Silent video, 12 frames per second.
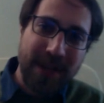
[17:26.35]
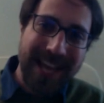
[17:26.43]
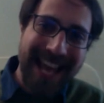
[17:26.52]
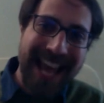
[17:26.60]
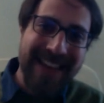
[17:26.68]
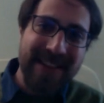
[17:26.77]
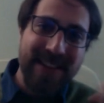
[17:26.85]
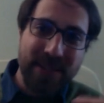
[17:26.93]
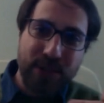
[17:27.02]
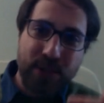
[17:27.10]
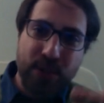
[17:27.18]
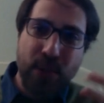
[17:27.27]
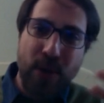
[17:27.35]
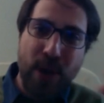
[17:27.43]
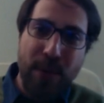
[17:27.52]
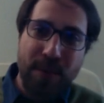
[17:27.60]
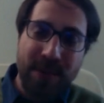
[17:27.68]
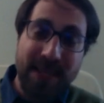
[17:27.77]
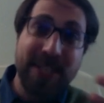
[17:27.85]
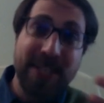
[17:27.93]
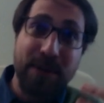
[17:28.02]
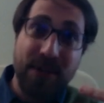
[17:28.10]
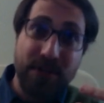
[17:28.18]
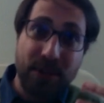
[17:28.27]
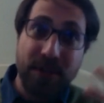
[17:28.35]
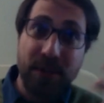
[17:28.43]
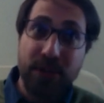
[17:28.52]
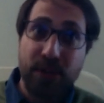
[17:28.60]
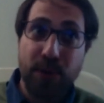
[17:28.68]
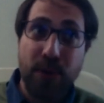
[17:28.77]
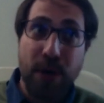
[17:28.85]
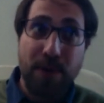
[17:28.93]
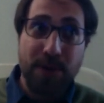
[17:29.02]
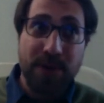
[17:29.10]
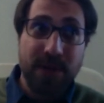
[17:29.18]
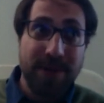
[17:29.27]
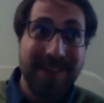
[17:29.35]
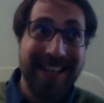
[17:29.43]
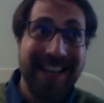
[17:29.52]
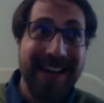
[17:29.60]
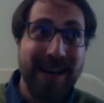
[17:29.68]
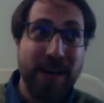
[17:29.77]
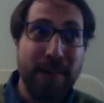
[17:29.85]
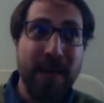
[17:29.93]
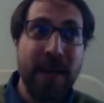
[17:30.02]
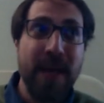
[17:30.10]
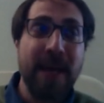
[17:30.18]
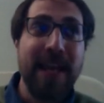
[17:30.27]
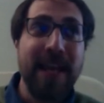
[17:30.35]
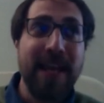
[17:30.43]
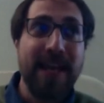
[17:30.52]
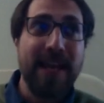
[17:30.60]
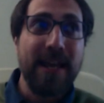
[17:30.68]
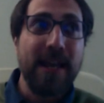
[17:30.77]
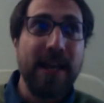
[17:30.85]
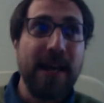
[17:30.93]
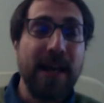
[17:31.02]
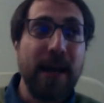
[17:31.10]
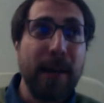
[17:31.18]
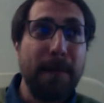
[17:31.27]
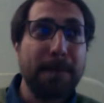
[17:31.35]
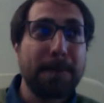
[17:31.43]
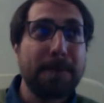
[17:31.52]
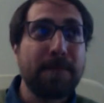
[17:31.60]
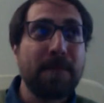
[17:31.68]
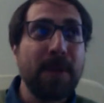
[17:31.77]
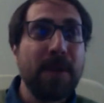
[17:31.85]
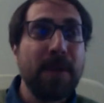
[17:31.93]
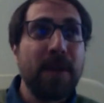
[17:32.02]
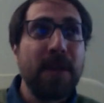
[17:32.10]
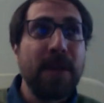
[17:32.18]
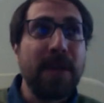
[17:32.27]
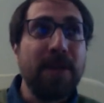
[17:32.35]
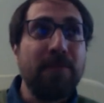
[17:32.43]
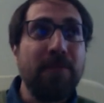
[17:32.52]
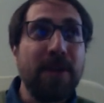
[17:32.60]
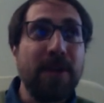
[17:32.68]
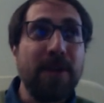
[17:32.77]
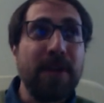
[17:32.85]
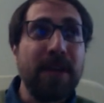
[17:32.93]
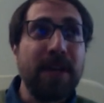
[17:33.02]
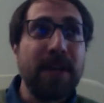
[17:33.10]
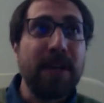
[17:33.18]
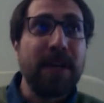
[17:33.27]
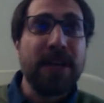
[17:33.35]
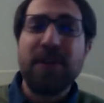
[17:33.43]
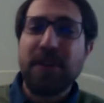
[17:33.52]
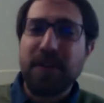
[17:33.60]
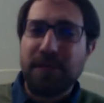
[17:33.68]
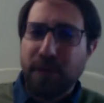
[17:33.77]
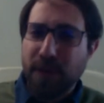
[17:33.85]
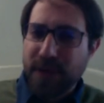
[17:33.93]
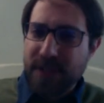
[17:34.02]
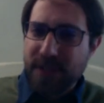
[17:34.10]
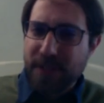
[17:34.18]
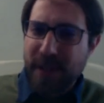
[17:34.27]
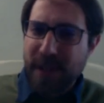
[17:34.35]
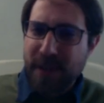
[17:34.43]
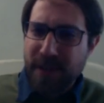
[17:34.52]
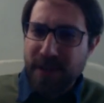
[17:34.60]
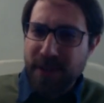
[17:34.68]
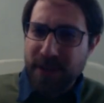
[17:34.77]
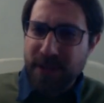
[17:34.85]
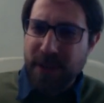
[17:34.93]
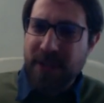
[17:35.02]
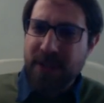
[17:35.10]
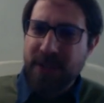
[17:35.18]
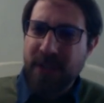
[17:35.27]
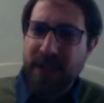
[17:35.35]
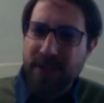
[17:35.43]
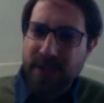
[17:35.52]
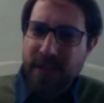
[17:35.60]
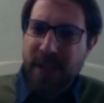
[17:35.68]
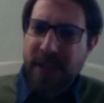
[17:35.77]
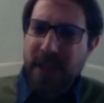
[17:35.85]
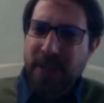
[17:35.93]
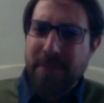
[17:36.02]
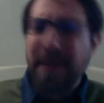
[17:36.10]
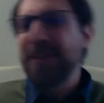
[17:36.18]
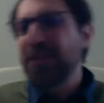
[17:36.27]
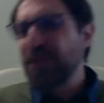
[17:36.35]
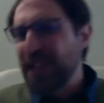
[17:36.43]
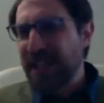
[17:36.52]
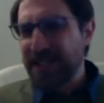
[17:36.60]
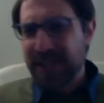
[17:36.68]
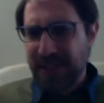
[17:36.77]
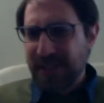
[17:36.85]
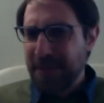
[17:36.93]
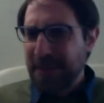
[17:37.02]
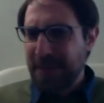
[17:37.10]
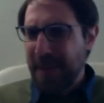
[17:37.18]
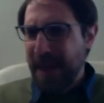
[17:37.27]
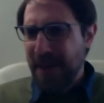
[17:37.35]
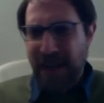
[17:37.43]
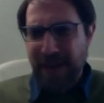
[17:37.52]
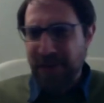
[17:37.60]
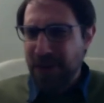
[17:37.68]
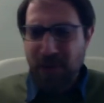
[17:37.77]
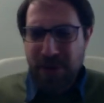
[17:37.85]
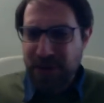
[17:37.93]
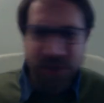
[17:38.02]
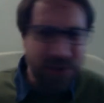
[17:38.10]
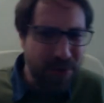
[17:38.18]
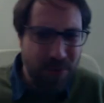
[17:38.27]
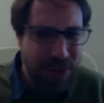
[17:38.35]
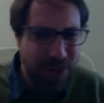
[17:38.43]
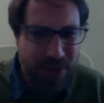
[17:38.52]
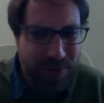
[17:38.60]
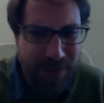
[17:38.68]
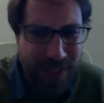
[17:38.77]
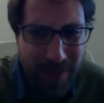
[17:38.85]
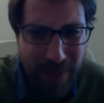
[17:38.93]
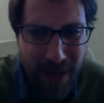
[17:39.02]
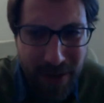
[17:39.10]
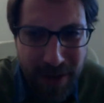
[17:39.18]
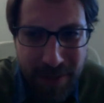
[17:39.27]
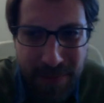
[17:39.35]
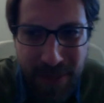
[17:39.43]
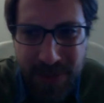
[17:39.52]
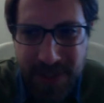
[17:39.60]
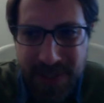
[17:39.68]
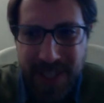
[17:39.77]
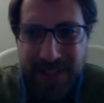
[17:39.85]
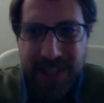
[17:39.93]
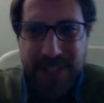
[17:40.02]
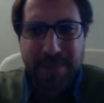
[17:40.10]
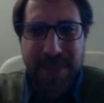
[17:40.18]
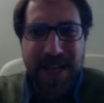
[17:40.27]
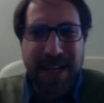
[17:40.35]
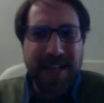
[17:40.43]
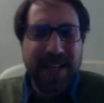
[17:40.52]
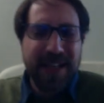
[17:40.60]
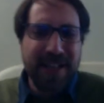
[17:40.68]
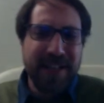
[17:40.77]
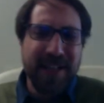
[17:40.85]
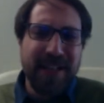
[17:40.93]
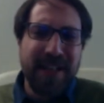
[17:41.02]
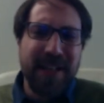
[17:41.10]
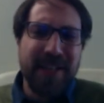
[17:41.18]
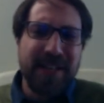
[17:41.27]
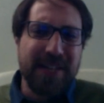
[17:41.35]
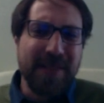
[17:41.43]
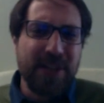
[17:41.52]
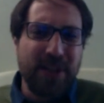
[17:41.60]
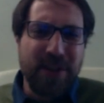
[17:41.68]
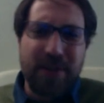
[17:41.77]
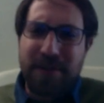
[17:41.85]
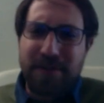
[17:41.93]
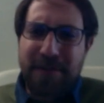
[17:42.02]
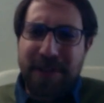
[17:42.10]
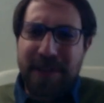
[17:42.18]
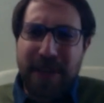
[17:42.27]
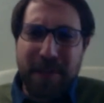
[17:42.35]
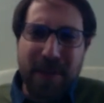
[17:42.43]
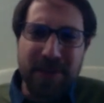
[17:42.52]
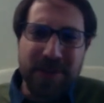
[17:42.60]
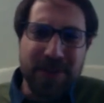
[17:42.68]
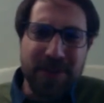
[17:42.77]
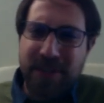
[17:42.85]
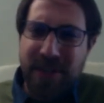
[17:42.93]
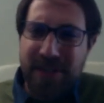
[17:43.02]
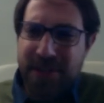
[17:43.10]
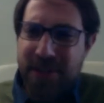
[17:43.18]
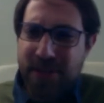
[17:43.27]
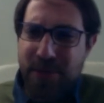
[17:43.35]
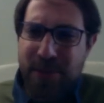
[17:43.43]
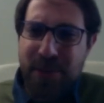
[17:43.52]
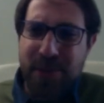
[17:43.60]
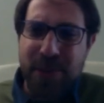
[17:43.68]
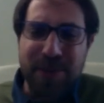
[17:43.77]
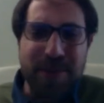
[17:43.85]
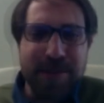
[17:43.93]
Mm-hmm. And this two op- the experience of these two opposites come in um, in a very in a very forced manner to some extent. Maybe today is a little bit better. I don't know what you what you think about it because it's like that's my that's my general feeling about this entire situation.